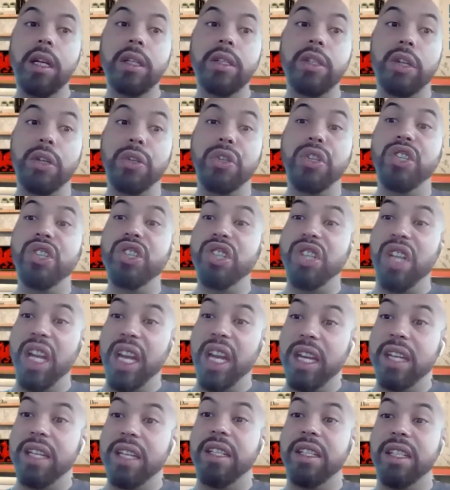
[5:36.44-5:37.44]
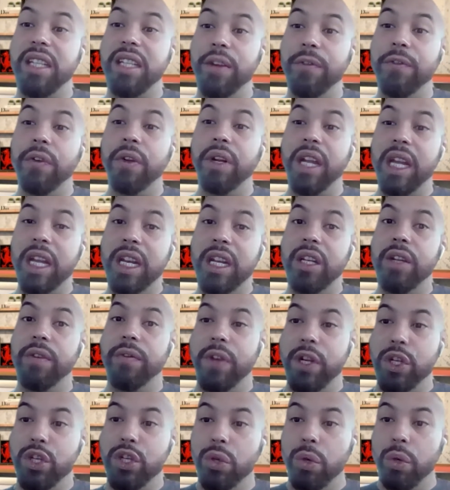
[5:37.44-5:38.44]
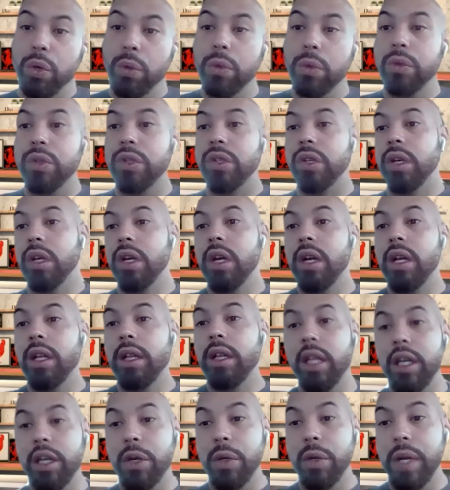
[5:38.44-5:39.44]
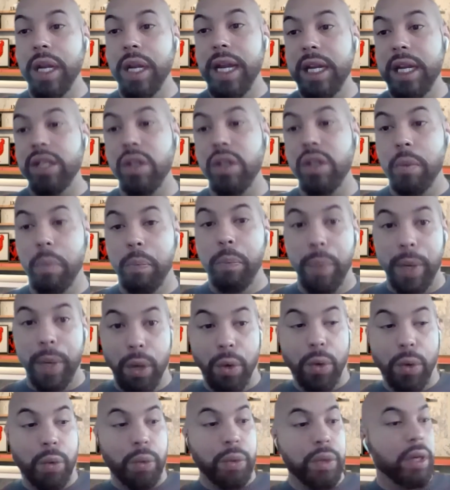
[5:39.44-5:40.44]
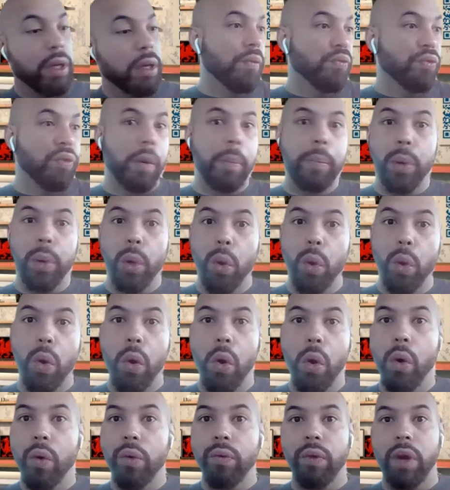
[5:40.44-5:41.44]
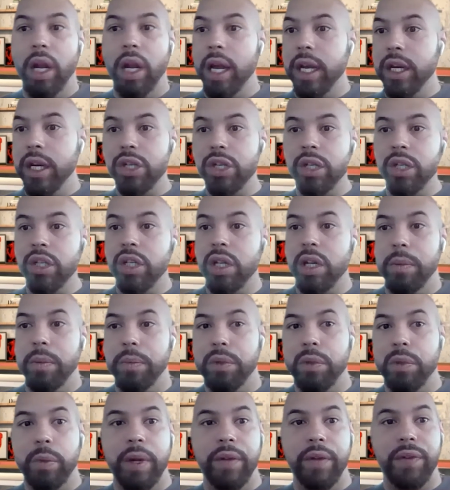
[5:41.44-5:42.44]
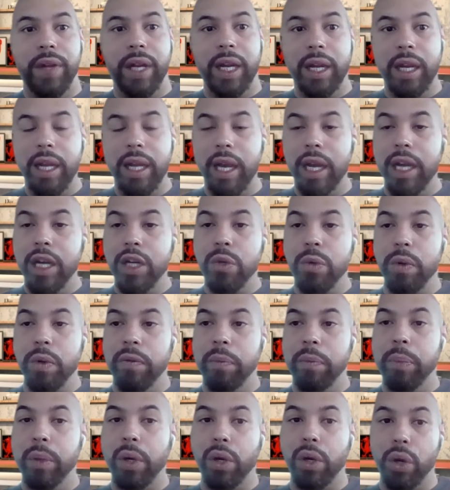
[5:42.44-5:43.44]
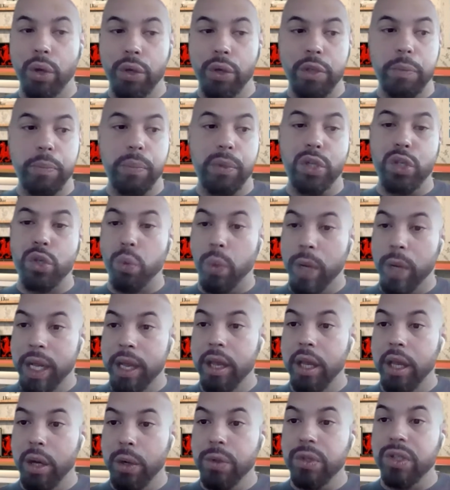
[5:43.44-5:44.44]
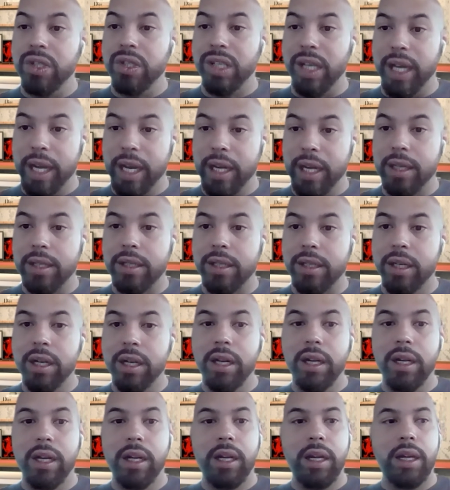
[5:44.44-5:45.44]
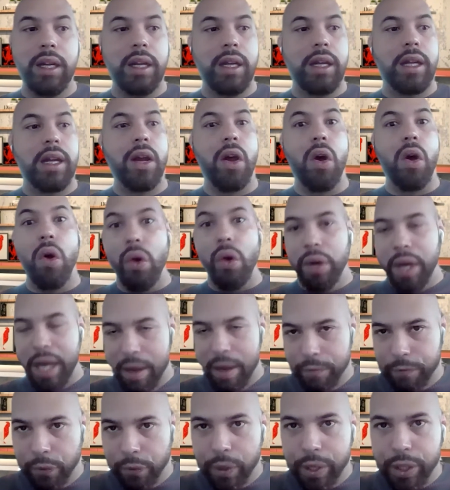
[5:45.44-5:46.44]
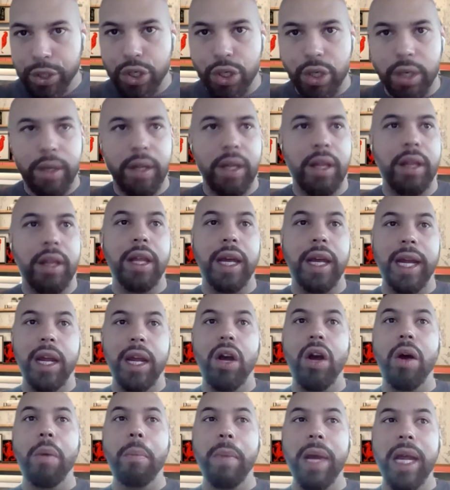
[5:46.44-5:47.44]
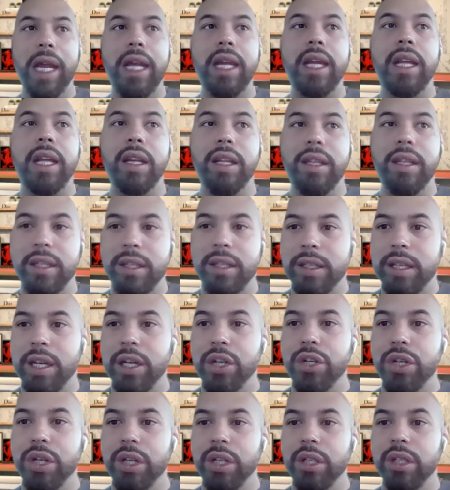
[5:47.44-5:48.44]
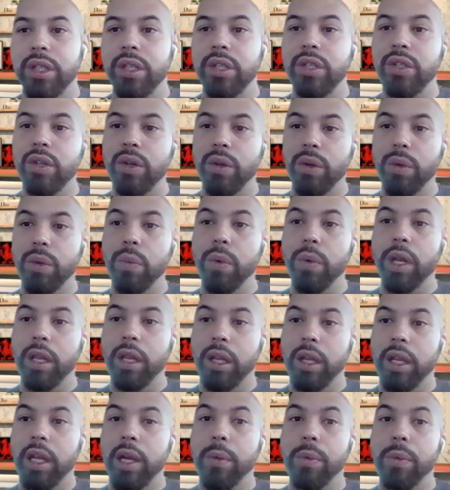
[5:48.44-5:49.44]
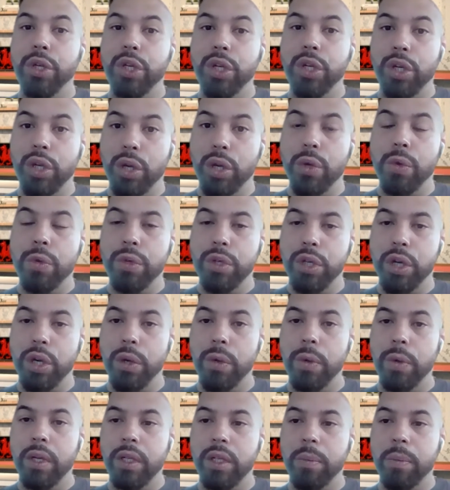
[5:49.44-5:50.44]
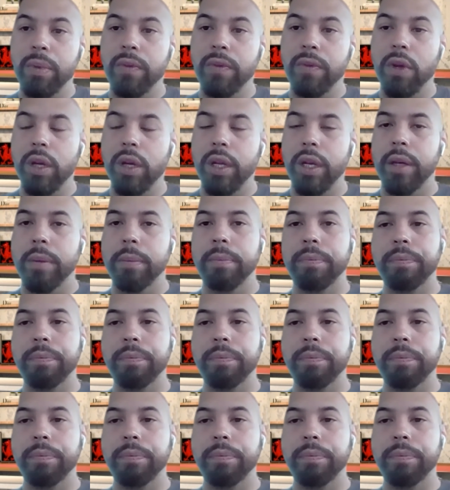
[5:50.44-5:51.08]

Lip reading: So 6 different individuals that you need to build rapport, relationships with, engage with, because between those 6, on average, they are making the decisions as to whether they would use you as a provider.